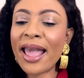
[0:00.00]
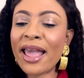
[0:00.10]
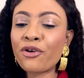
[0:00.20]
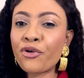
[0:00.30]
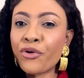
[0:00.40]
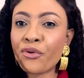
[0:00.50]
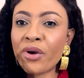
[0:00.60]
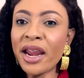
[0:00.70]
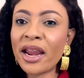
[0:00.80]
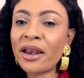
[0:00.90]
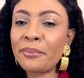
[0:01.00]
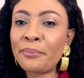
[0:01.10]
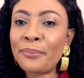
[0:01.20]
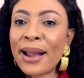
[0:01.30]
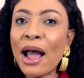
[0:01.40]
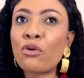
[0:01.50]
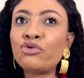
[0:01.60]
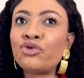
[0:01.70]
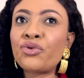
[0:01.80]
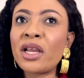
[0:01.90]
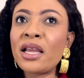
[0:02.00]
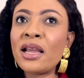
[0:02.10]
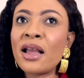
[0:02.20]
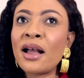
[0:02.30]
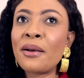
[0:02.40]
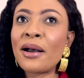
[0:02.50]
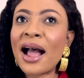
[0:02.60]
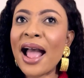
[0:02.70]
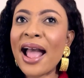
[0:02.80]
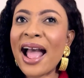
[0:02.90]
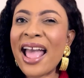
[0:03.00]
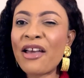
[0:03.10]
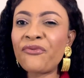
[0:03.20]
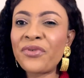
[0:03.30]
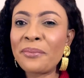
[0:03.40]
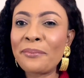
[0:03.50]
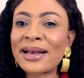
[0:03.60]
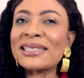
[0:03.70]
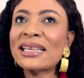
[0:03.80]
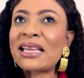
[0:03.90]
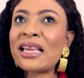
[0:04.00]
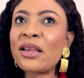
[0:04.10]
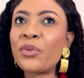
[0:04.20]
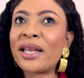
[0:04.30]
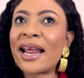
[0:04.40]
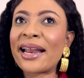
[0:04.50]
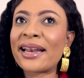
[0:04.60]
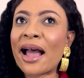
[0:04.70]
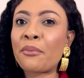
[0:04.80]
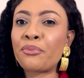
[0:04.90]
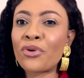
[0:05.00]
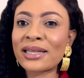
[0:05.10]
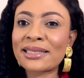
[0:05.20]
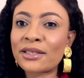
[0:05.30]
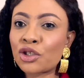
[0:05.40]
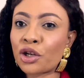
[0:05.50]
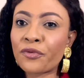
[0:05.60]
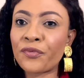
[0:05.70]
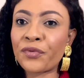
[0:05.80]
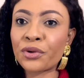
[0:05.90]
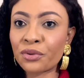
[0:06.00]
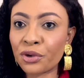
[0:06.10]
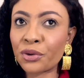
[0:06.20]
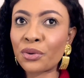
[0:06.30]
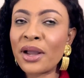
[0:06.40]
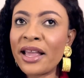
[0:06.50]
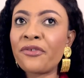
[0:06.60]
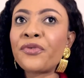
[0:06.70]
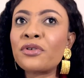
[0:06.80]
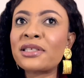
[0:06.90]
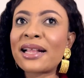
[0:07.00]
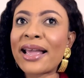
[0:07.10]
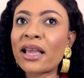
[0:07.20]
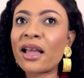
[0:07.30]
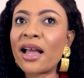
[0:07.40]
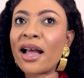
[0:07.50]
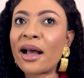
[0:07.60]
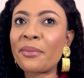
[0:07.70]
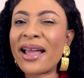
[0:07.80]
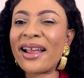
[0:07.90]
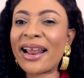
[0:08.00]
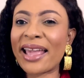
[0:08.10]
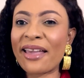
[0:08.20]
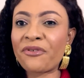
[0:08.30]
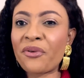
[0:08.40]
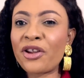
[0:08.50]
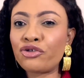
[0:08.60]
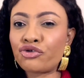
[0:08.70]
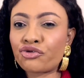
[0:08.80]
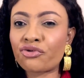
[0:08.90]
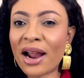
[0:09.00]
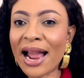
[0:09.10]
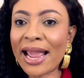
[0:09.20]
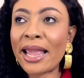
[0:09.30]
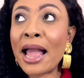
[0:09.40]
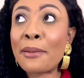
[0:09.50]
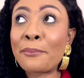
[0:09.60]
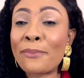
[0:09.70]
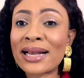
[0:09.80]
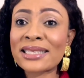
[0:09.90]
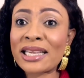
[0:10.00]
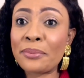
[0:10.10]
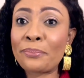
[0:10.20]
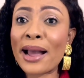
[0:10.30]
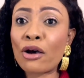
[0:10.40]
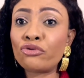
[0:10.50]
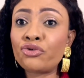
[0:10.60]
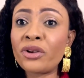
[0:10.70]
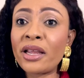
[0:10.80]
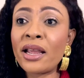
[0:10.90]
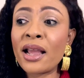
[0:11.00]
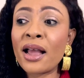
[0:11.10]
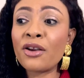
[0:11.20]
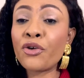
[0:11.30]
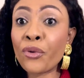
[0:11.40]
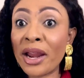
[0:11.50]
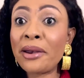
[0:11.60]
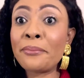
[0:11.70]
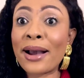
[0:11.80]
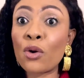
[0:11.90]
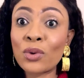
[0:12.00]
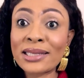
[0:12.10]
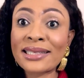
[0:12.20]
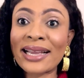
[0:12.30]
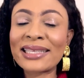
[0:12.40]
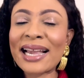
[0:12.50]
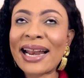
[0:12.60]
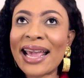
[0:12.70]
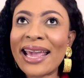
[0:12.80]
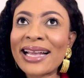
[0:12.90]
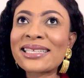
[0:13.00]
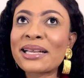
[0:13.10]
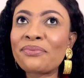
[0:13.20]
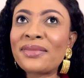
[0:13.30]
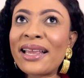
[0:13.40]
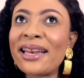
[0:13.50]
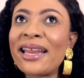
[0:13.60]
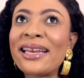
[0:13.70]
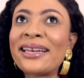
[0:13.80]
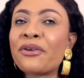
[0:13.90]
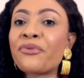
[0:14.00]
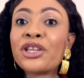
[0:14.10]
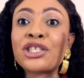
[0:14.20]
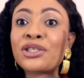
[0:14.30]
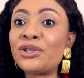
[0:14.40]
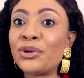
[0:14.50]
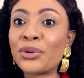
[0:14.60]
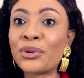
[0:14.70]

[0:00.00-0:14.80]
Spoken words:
a green, powdery, heavy, musky with an ambroxan sort of feel. It feels like a very dry, musky, powdery green mango scent, and I get something in the region